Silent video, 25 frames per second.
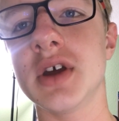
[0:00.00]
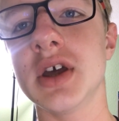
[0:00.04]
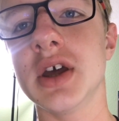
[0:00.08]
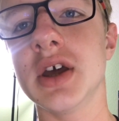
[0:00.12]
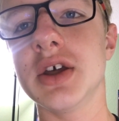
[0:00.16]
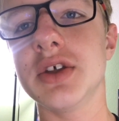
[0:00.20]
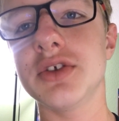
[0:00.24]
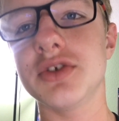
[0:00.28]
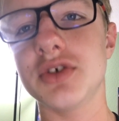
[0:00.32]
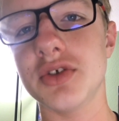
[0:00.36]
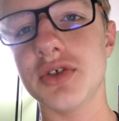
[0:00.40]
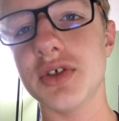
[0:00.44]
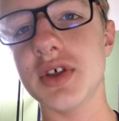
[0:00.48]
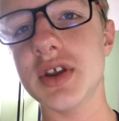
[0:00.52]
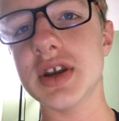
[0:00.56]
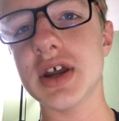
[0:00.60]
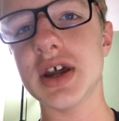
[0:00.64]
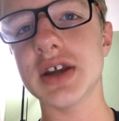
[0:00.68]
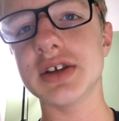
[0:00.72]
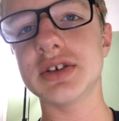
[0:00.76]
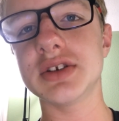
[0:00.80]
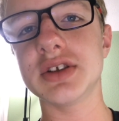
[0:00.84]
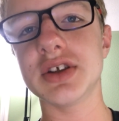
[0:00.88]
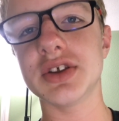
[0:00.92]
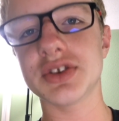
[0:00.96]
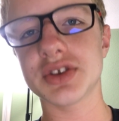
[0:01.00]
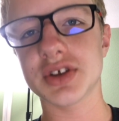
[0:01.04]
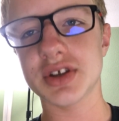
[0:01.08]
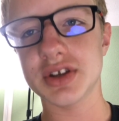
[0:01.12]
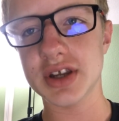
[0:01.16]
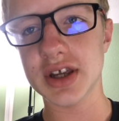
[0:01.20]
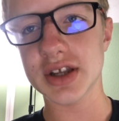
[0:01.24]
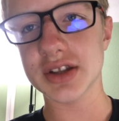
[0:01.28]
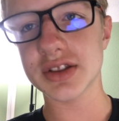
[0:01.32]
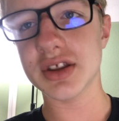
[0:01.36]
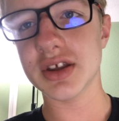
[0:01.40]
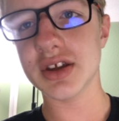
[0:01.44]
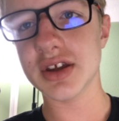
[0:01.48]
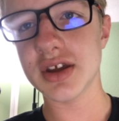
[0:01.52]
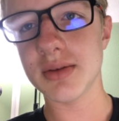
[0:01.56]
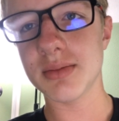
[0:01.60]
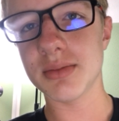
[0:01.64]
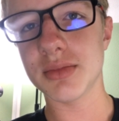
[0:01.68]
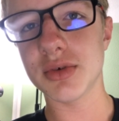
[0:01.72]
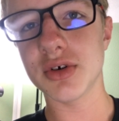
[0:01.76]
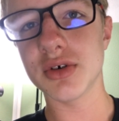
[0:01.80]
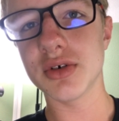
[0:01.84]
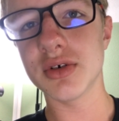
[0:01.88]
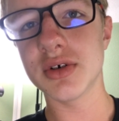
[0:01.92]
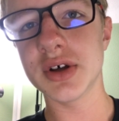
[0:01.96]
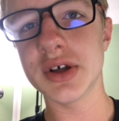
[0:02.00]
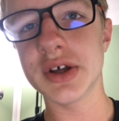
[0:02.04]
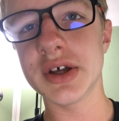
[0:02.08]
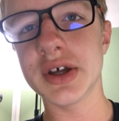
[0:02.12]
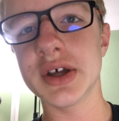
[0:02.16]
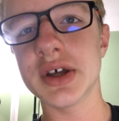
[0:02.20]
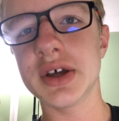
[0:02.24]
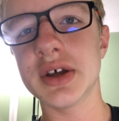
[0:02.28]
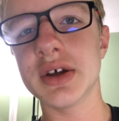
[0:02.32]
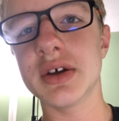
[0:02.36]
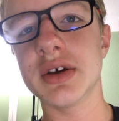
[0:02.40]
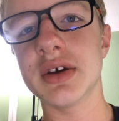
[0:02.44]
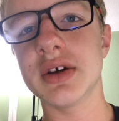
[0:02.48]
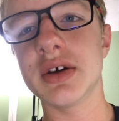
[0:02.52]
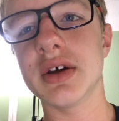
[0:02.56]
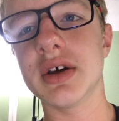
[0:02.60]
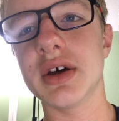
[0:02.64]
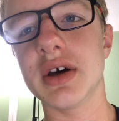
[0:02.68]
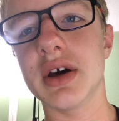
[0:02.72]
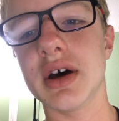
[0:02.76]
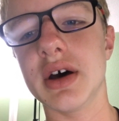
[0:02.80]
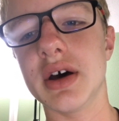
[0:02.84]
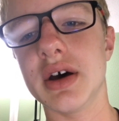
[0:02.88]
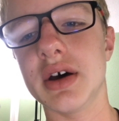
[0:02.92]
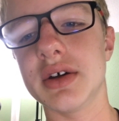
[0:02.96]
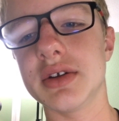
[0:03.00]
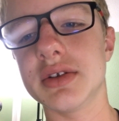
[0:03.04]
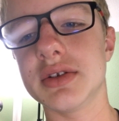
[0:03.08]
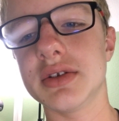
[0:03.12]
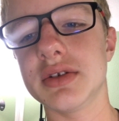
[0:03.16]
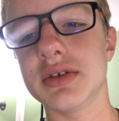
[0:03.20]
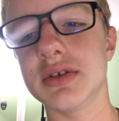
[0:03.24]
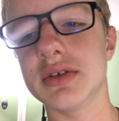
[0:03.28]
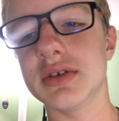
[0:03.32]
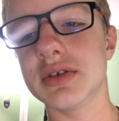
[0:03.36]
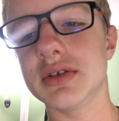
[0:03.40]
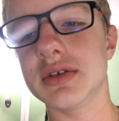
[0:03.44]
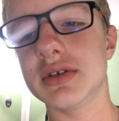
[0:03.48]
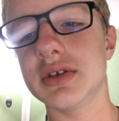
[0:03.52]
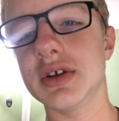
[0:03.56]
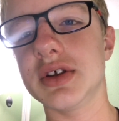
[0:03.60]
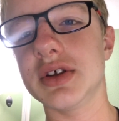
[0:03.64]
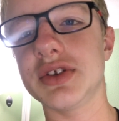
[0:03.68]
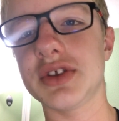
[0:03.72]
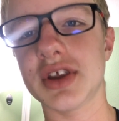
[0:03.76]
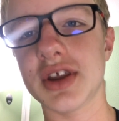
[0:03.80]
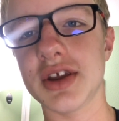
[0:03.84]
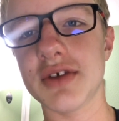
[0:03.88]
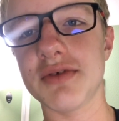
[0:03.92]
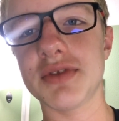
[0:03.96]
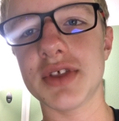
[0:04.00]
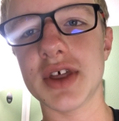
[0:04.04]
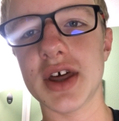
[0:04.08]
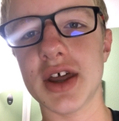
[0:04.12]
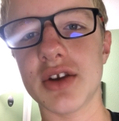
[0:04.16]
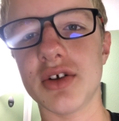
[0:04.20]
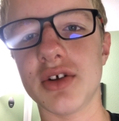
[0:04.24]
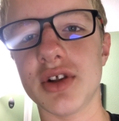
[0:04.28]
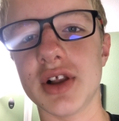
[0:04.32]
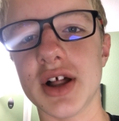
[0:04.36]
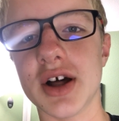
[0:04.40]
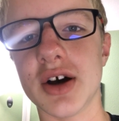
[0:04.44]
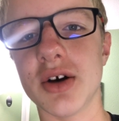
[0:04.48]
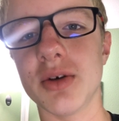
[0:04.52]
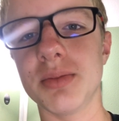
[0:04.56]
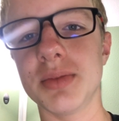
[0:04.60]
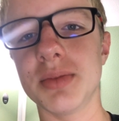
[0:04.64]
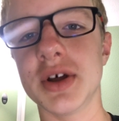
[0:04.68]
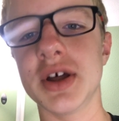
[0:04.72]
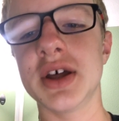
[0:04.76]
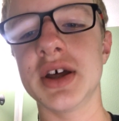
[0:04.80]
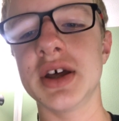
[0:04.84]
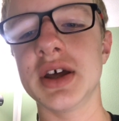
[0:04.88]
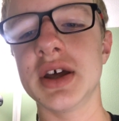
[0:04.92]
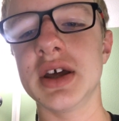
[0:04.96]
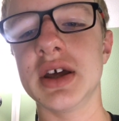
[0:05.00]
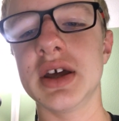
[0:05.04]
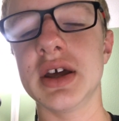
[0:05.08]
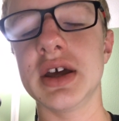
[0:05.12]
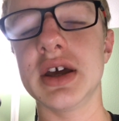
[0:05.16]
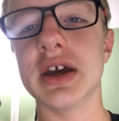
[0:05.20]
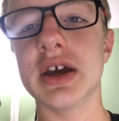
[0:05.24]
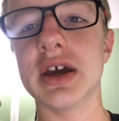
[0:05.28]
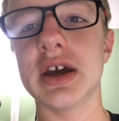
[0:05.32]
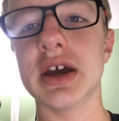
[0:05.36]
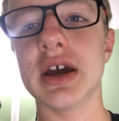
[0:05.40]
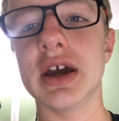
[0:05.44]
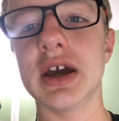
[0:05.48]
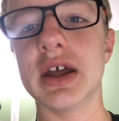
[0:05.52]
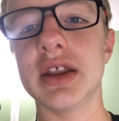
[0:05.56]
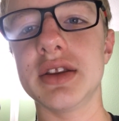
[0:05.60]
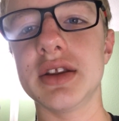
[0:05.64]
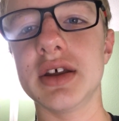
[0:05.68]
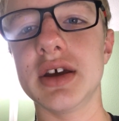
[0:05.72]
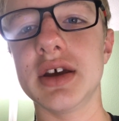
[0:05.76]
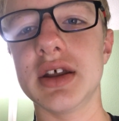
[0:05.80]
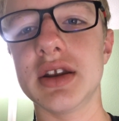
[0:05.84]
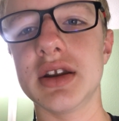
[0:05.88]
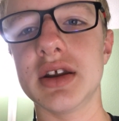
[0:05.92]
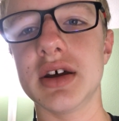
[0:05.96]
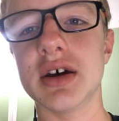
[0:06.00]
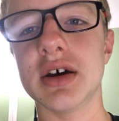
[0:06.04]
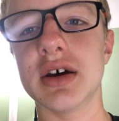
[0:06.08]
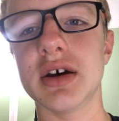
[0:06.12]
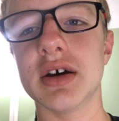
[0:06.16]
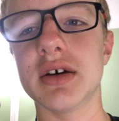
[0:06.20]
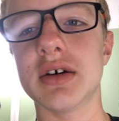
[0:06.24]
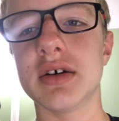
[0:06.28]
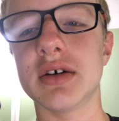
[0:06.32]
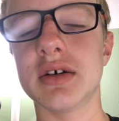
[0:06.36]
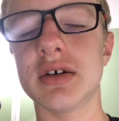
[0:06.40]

So then I disconnect the gimbal to see if that'll help. And then